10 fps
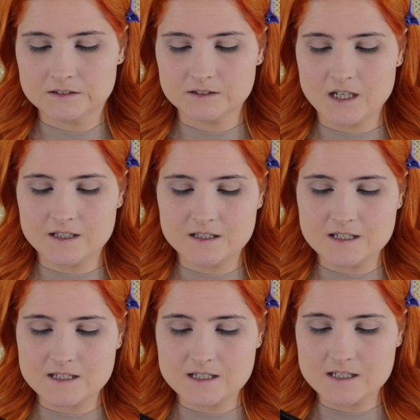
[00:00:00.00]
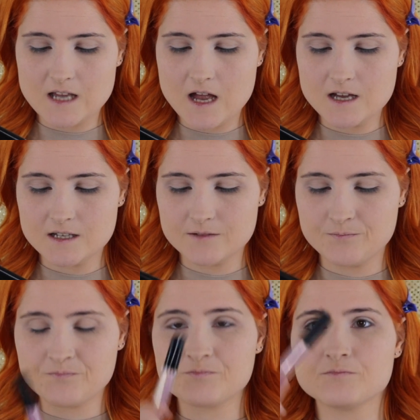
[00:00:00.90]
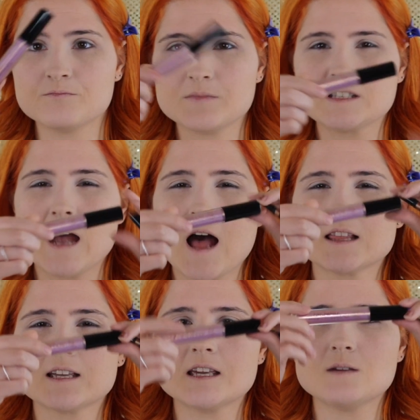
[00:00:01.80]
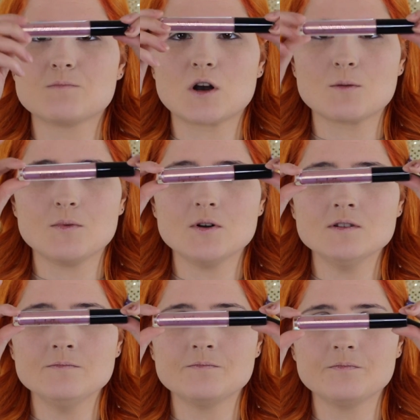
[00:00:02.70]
kind of this metallic-y purple.